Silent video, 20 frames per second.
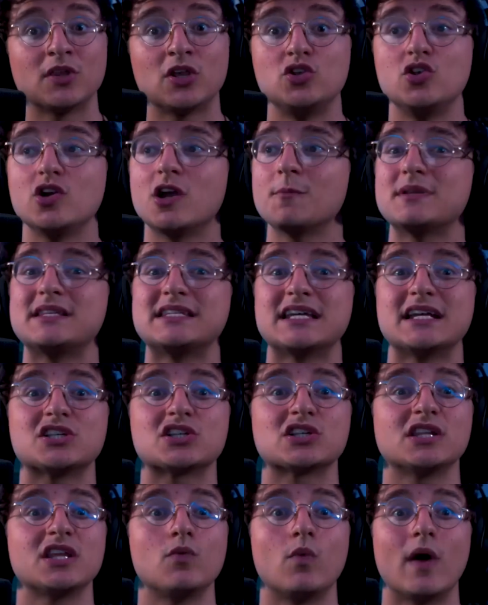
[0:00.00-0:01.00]
you could
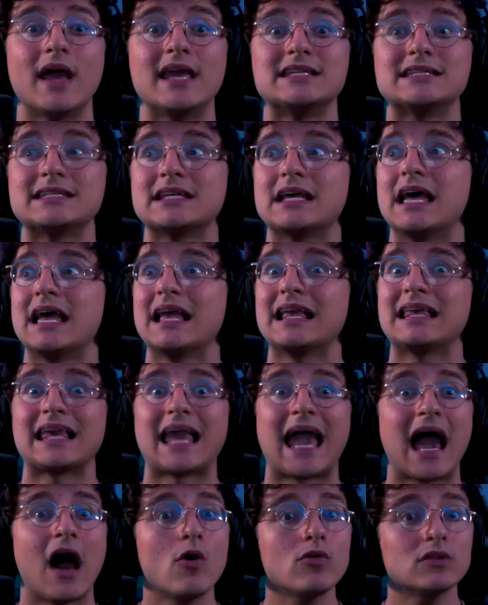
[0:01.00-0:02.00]
potentially waste
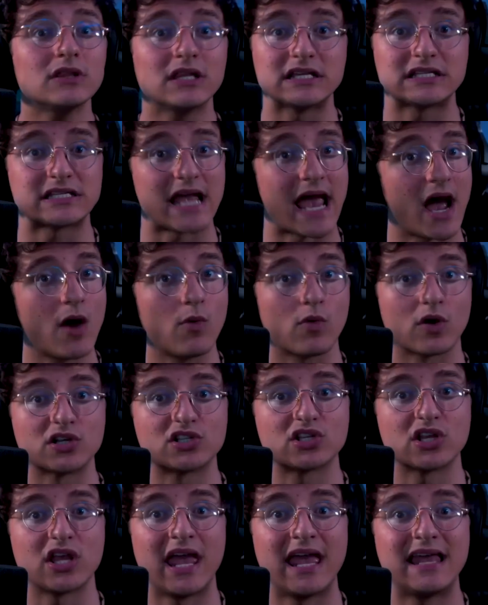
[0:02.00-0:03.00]
countless
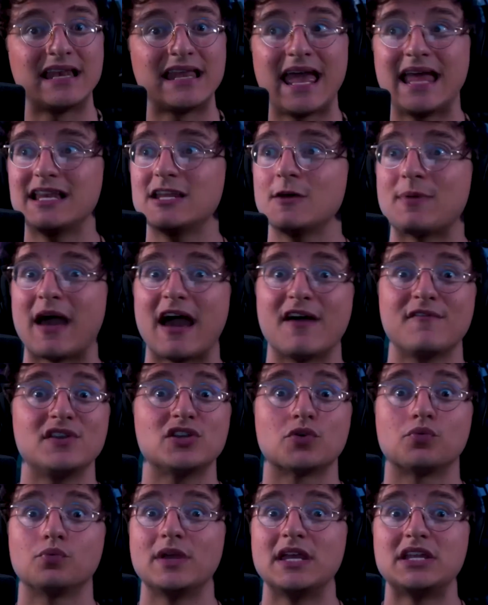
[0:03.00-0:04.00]
hours and end up having
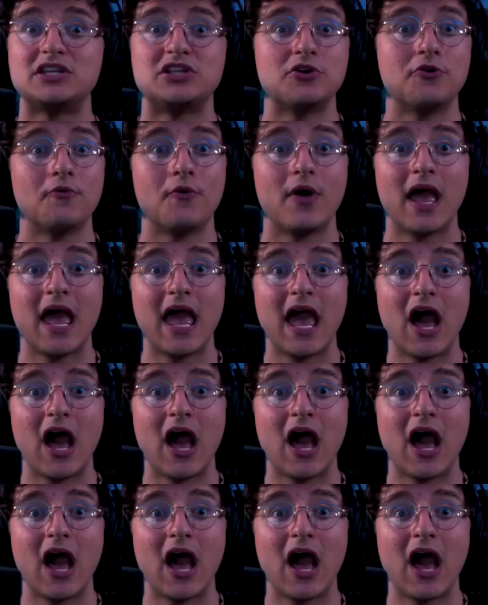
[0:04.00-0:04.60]
to redo